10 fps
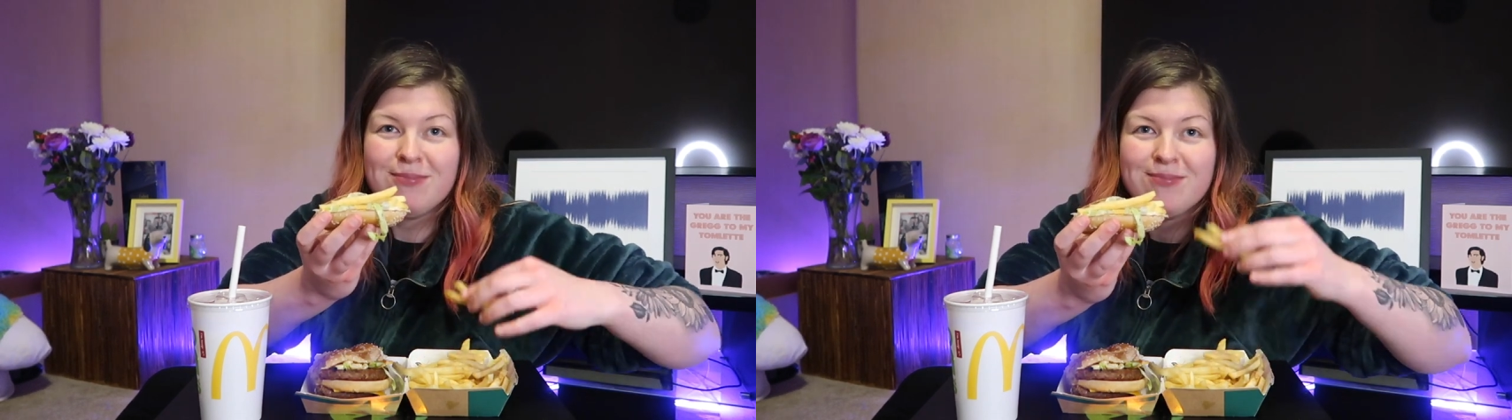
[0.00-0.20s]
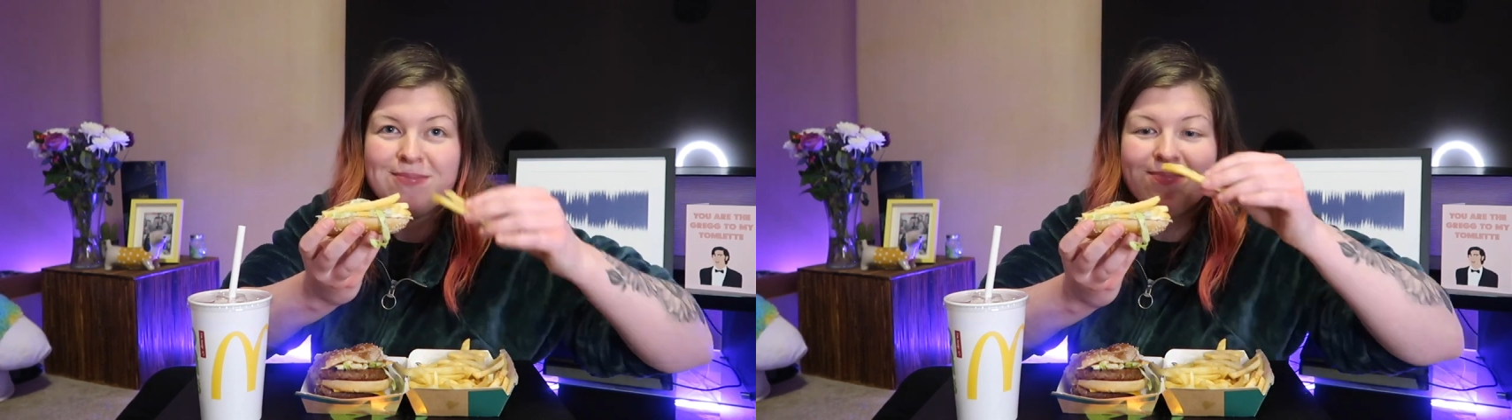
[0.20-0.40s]

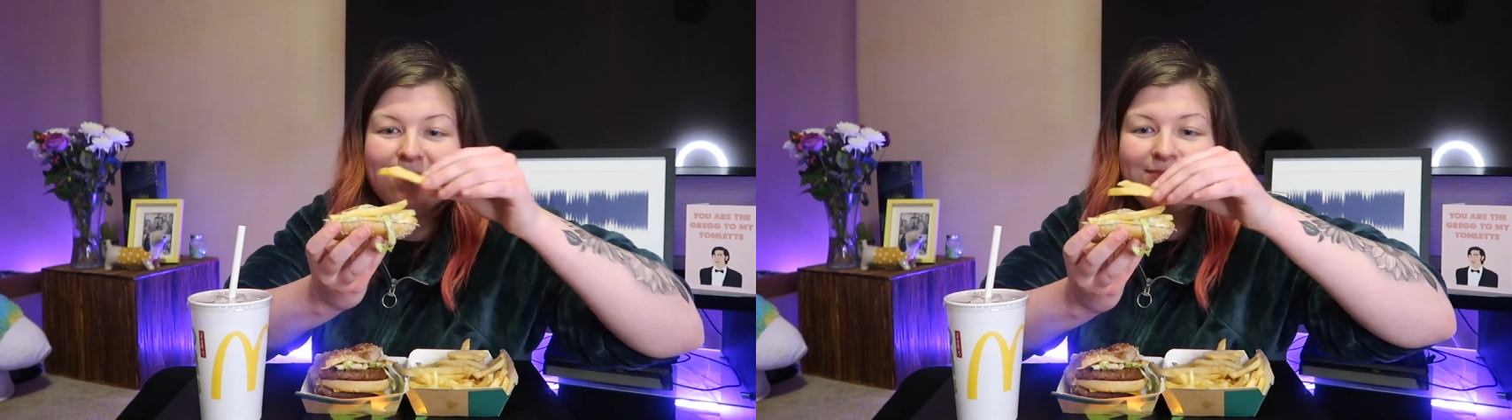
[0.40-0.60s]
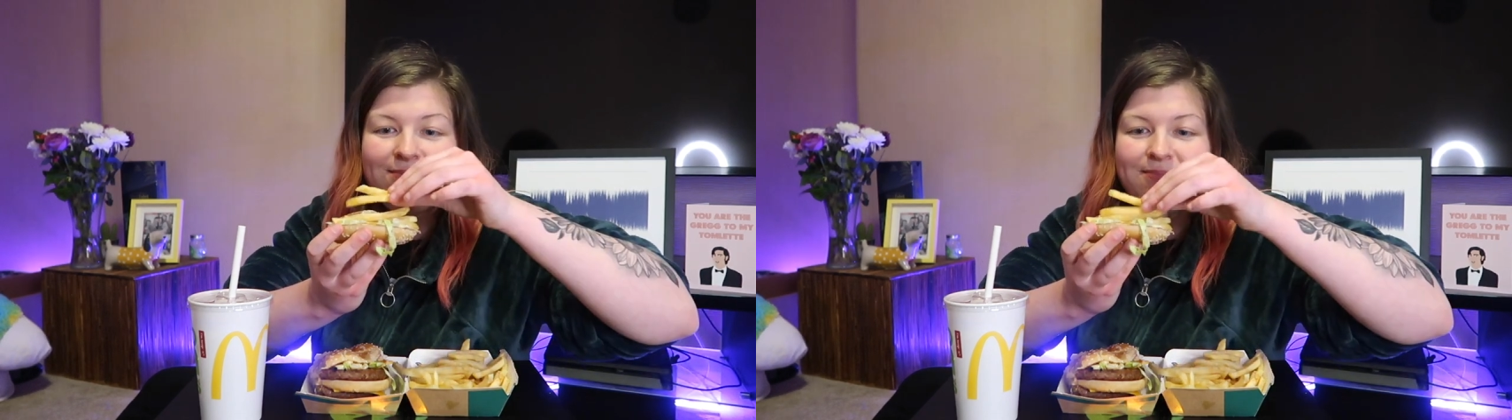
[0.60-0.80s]
Because one of the
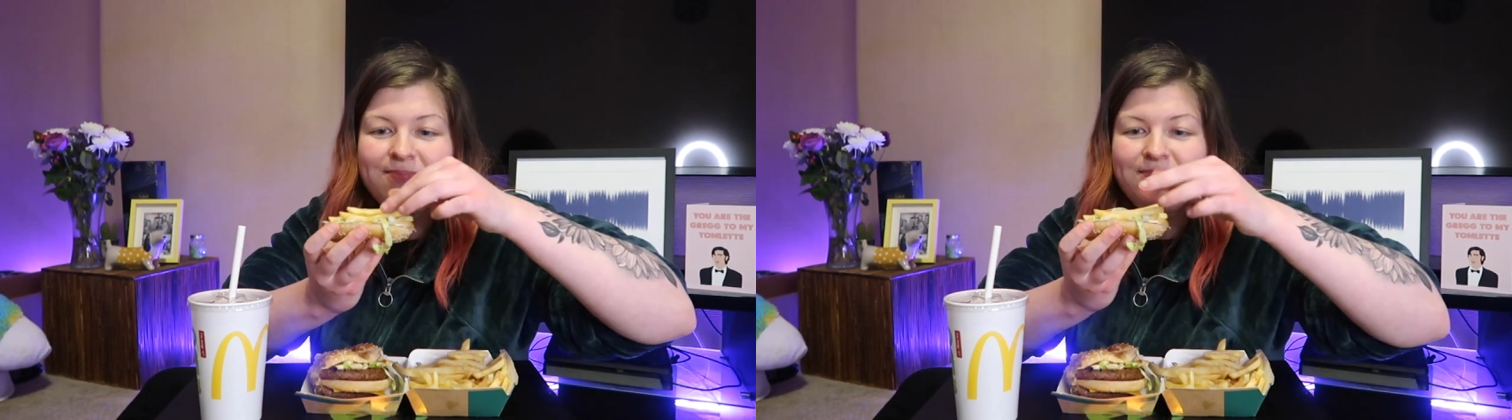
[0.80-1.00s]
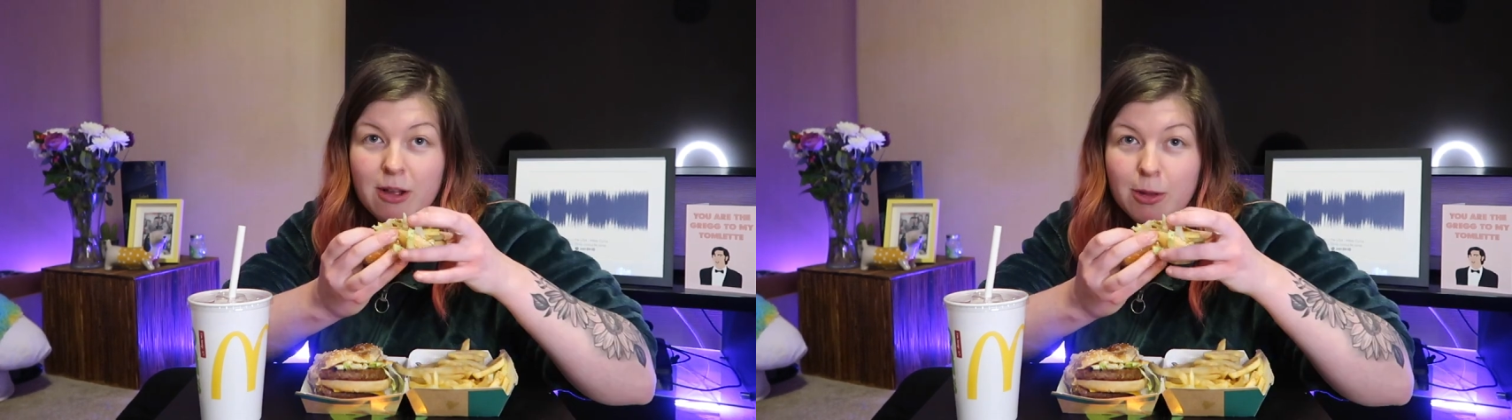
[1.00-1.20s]
best
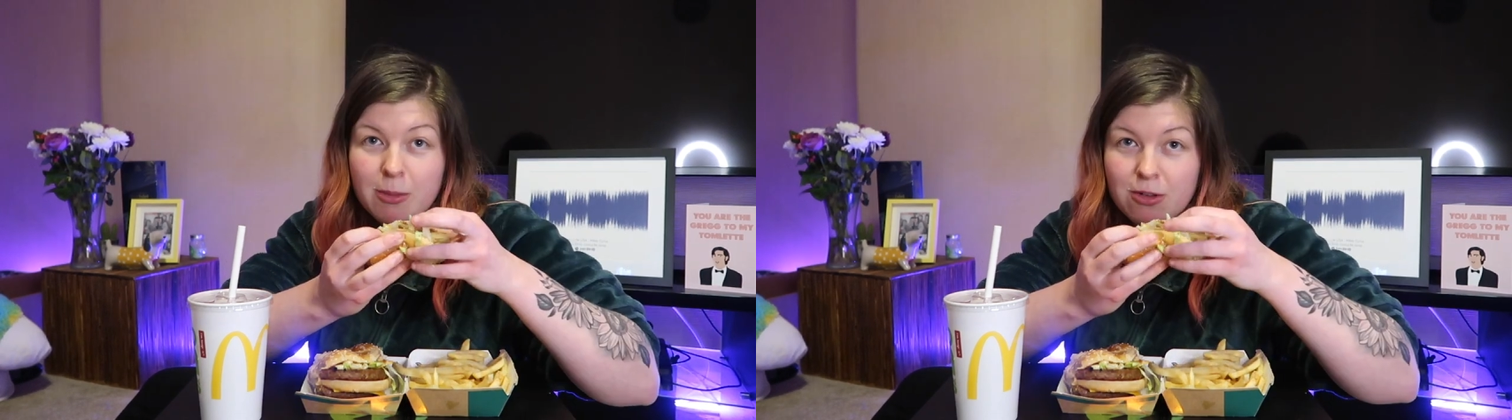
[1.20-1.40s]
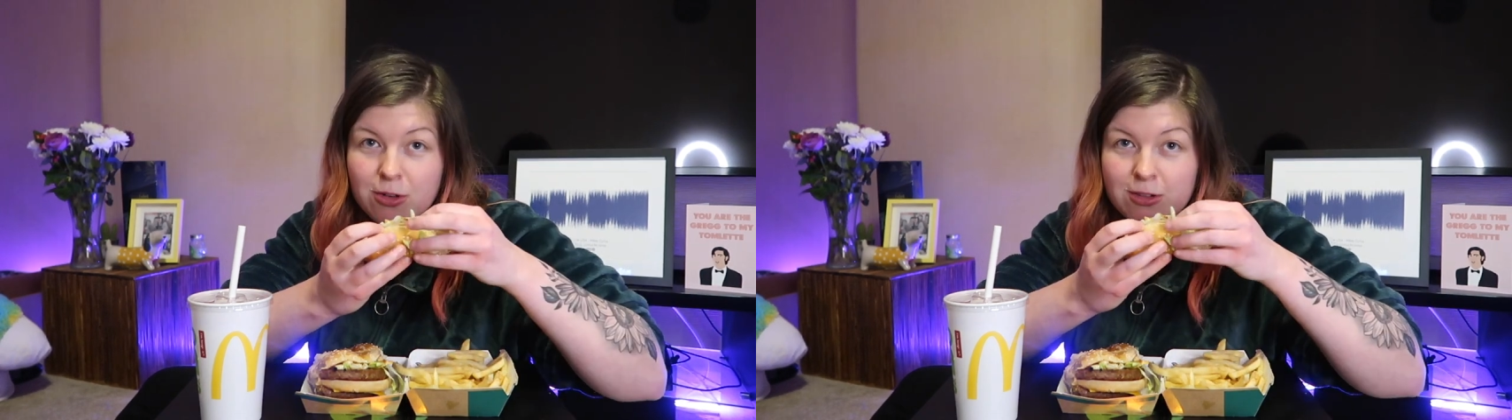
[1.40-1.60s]
part about
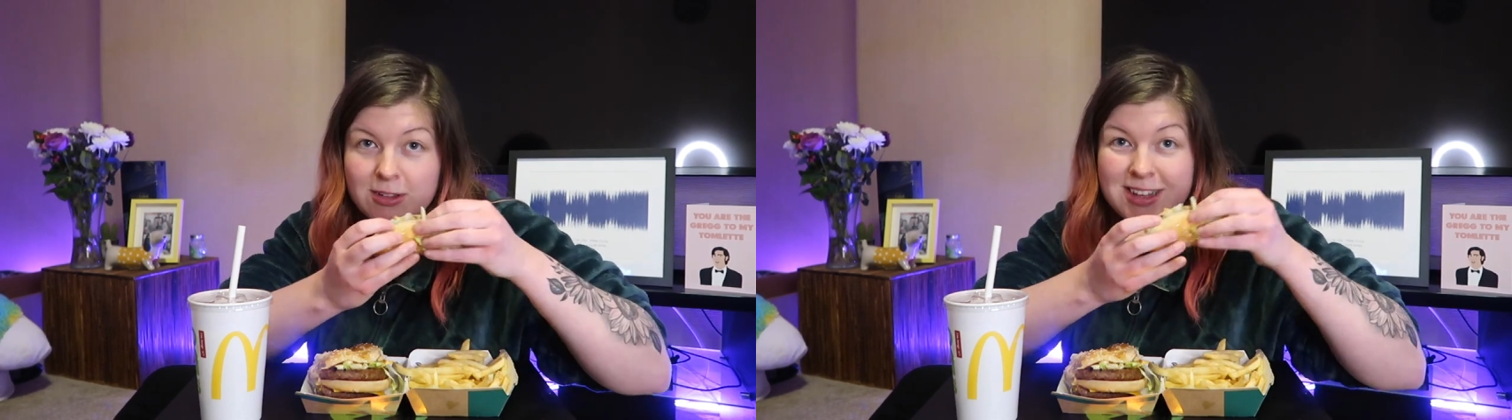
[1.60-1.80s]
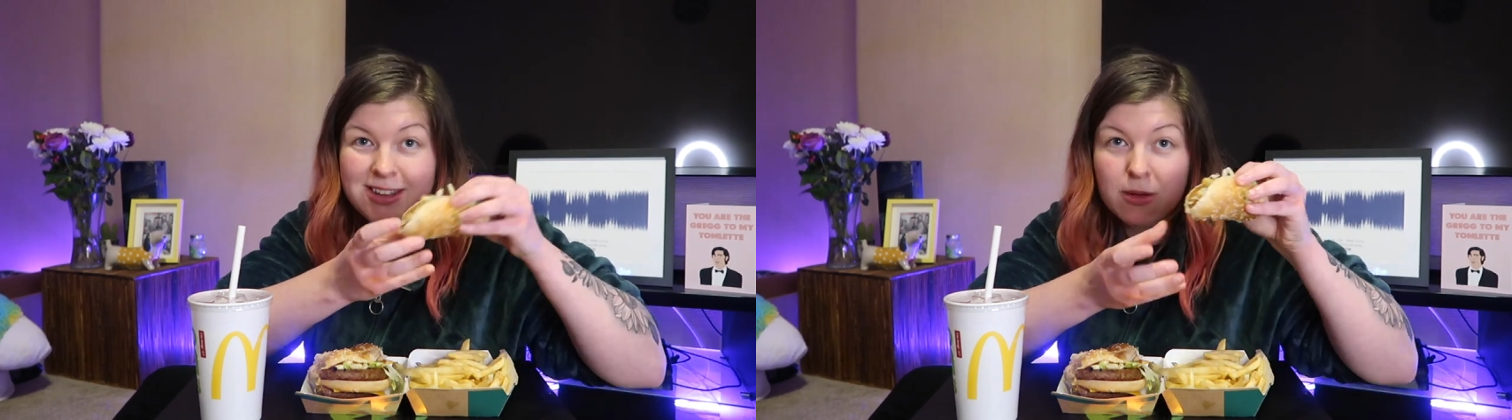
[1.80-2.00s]

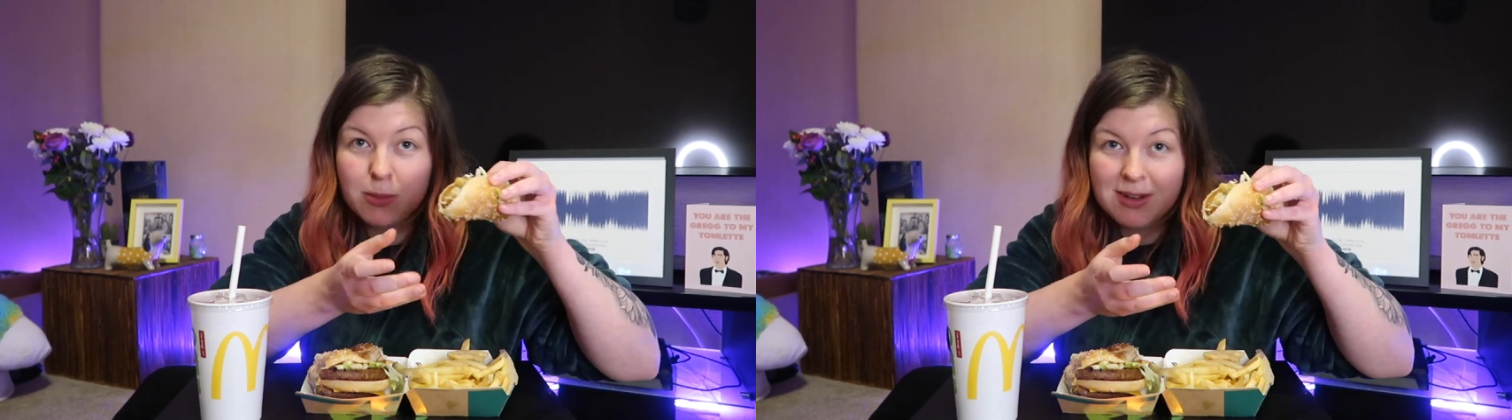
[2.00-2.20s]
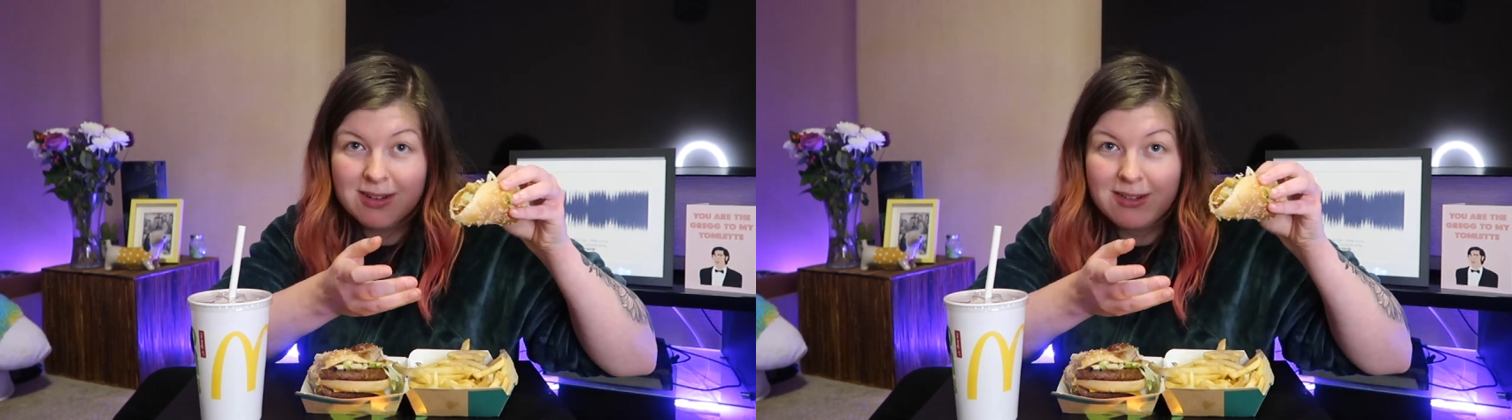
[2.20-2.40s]
McDonald's is the
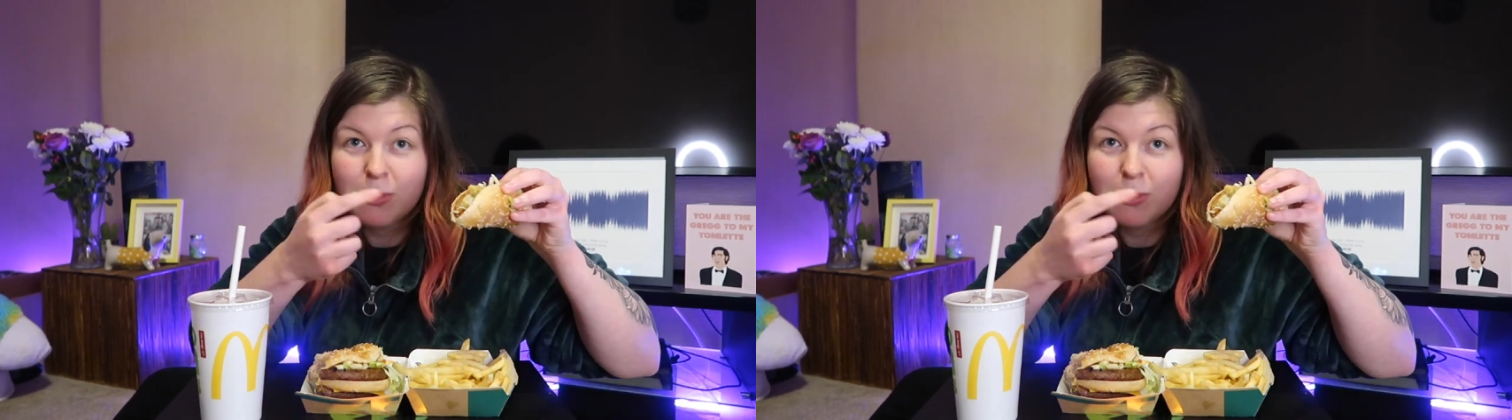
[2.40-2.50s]
bun.